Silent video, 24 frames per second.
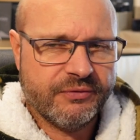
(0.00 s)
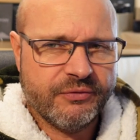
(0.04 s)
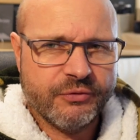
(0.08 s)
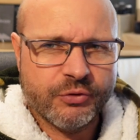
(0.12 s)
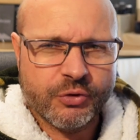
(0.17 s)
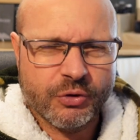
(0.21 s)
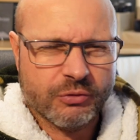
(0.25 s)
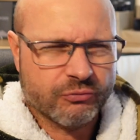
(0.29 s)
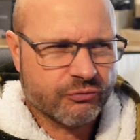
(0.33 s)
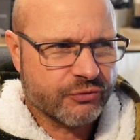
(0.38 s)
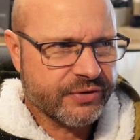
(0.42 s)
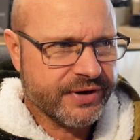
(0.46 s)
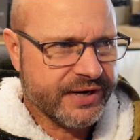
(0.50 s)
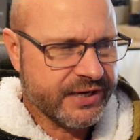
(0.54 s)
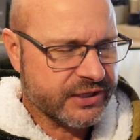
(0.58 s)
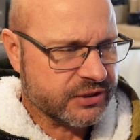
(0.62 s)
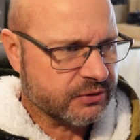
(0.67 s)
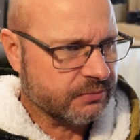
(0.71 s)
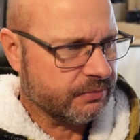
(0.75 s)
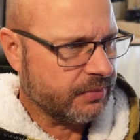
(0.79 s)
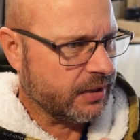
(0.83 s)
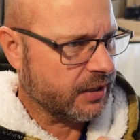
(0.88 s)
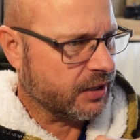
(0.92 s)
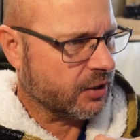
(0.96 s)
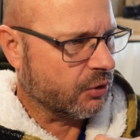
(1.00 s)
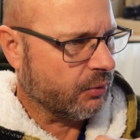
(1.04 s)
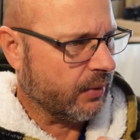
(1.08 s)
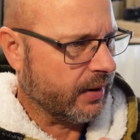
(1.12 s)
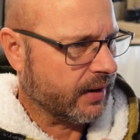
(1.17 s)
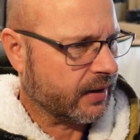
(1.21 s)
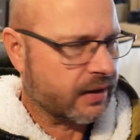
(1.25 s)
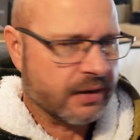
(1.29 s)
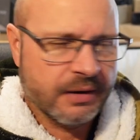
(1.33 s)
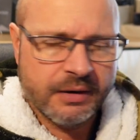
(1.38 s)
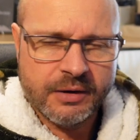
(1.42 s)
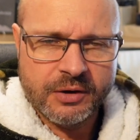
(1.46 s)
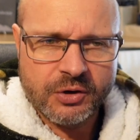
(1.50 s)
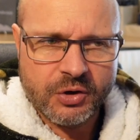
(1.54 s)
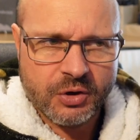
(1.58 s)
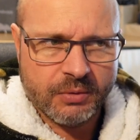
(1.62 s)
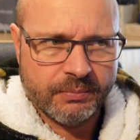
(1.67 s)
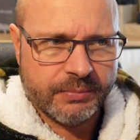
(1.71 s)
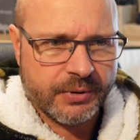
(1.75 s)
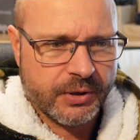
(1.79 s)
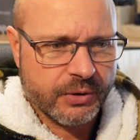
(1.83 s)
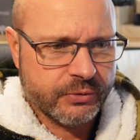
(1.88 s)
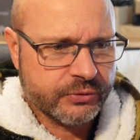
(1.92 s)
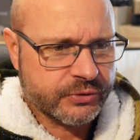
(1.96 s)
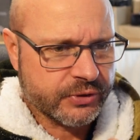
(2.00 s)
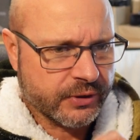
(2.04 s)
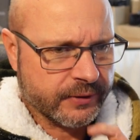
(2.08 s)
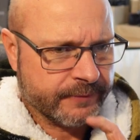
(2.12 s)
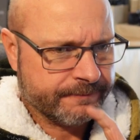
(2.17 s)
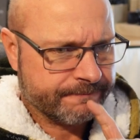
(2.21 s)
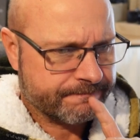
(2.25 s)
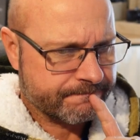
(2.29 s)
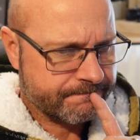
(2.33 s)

if you've got a reasonably quick computer.